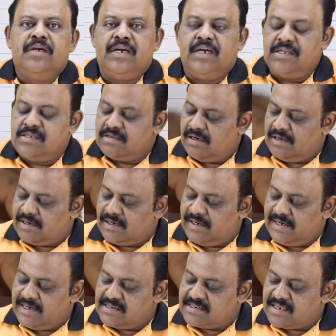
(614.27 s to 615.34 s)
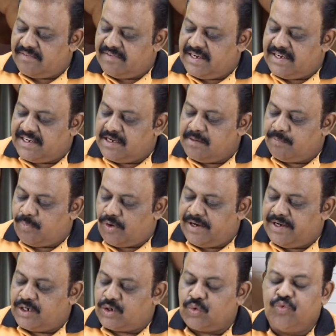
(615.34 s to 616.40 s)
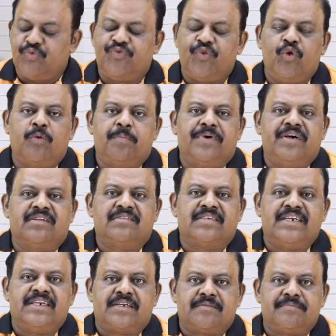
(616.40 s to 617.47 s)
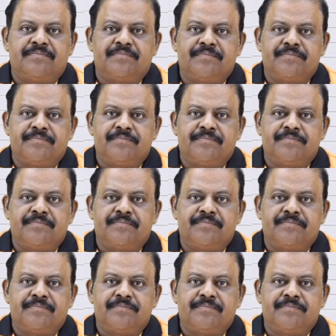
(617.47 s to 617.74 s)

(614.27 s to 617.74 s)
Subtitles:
It is 117.24%.